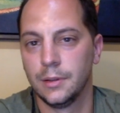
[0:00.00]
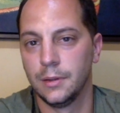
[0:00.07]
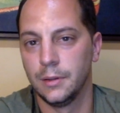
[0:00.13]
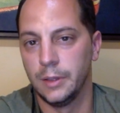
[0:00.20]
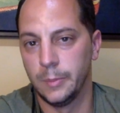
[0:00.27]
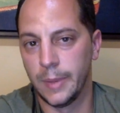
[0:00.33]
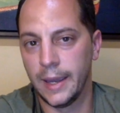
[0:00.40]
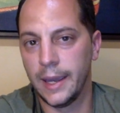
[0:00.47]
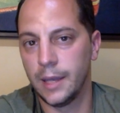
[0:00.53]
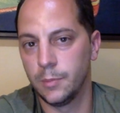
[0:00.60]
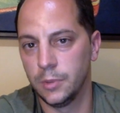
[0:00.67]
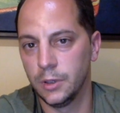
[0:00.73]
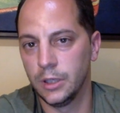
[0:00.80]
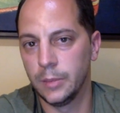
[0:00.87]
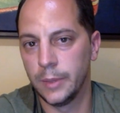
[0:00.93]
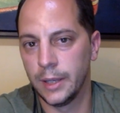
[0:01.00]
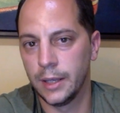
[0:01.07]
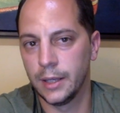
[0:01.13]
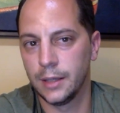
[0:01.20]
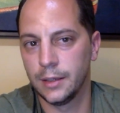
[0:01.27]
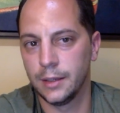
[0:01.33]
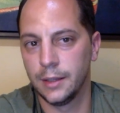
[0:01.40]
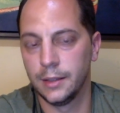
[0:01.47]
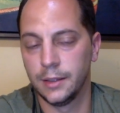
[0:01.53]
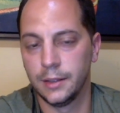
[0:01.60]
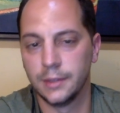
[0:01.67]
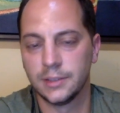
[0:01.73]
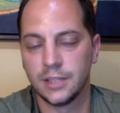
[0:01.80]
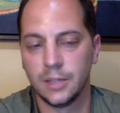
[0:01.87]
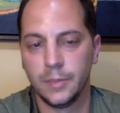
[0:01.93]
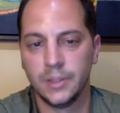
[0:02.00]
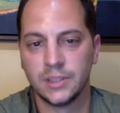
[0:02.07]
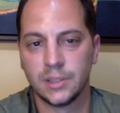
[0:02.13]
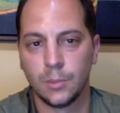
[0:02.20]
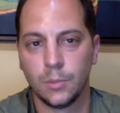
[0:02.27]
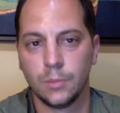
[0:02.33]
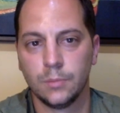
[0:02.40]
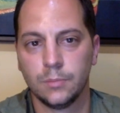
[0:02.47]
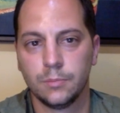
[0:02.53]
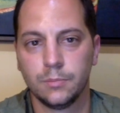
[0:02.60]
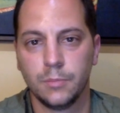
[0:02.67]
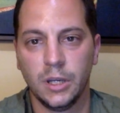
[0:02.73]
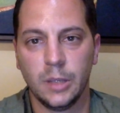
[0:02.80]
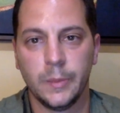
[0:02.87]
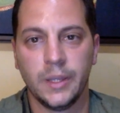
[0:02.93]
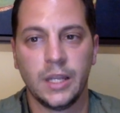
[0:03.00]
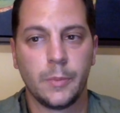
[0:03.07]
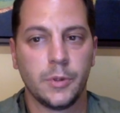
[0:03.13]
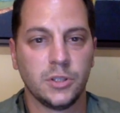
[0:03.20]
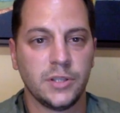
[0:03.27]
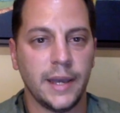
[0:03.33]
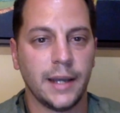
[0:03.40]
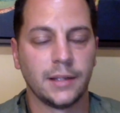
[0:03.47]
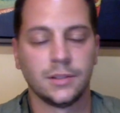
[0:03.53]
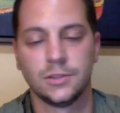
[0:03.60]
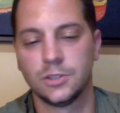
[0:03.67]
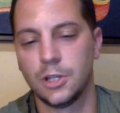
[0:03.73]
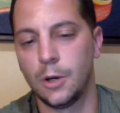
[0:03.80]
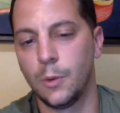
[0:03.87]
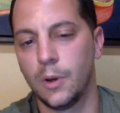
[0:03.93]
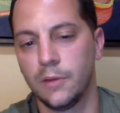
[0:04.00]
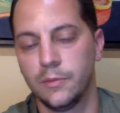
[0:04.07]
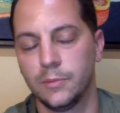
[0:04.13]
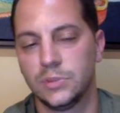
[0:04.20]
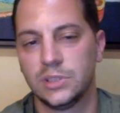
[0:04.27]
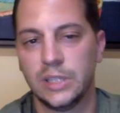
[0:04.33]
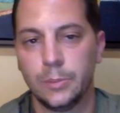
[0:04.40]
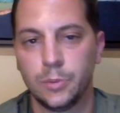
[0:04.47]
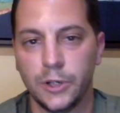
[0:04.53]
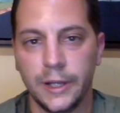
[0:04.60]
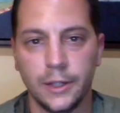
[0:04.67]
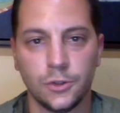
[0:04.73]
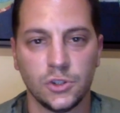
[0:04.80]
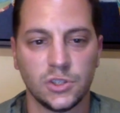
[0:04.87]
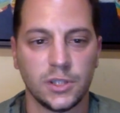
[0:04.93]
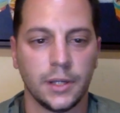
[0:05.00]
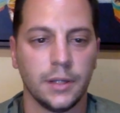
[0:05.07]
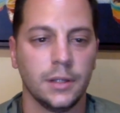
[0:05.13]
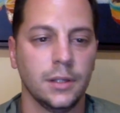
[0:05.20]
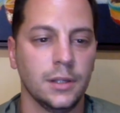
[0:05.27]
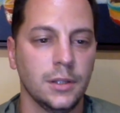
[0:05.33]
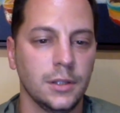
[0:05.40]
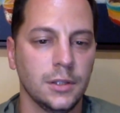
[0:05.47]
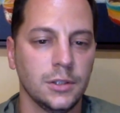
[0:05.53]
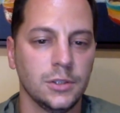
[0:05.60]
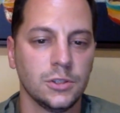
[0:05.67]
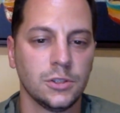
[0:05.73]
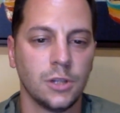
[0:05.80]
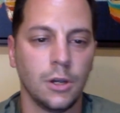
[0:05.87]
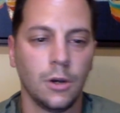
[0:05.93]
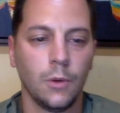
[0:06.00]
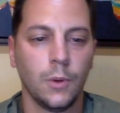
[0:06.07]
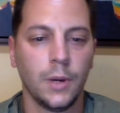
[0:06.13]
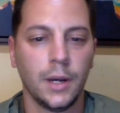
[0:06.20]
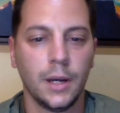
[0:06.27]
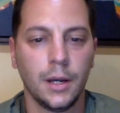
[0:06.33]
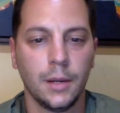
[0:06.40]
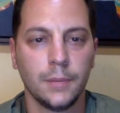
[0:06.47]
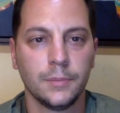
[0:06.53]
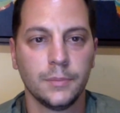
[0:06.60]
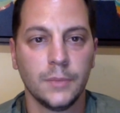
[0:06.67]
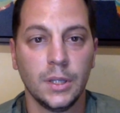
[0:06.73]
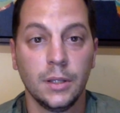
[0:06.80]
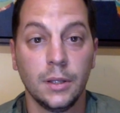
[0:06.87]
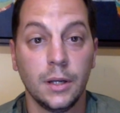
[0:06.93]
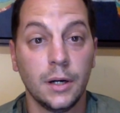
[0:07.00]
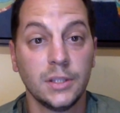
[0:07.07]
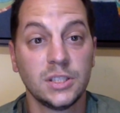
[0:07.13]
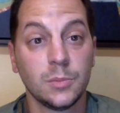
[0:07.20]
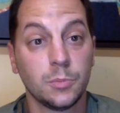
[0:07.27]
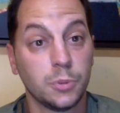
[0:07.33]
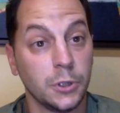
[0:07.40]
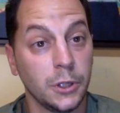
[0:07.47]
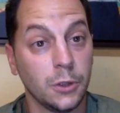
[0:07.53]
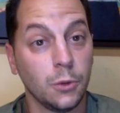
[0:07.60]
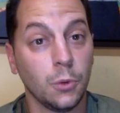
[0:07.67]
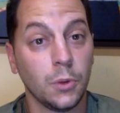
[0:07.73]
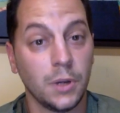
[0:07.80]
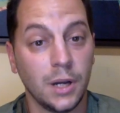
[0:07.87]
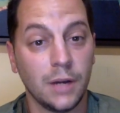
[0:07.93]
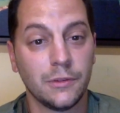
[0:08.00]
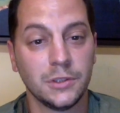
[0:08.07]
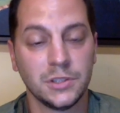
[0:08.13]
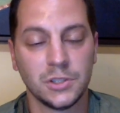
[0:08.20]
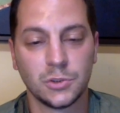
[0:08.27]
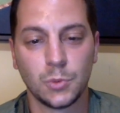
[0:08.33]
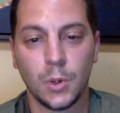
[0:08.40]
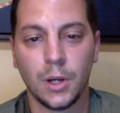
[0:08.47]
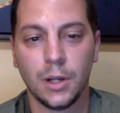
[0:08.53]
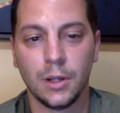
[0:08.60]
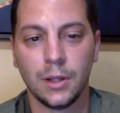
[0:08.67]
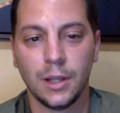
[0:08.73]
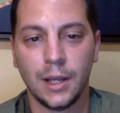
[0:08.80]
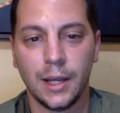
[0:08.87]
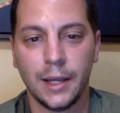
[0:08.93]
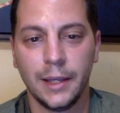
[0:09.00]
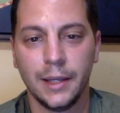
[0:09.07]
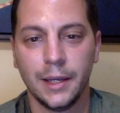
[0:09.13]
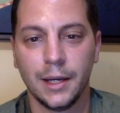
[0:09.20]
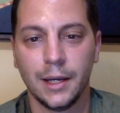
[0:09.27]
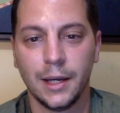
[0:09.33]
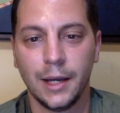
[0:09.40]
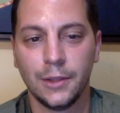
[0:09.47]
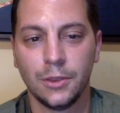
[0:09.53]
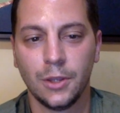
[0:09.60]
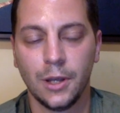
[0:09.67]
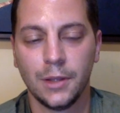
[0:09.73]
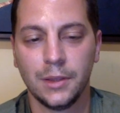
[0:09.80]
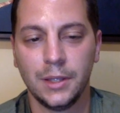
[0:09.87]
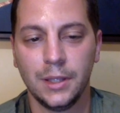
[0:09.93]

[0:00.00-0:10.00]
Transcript: the bad Boogeyman, and then there's going to be some Boogeyman that protect. So seemed pretty interesting. So there are some pretty cool covers as well. I thought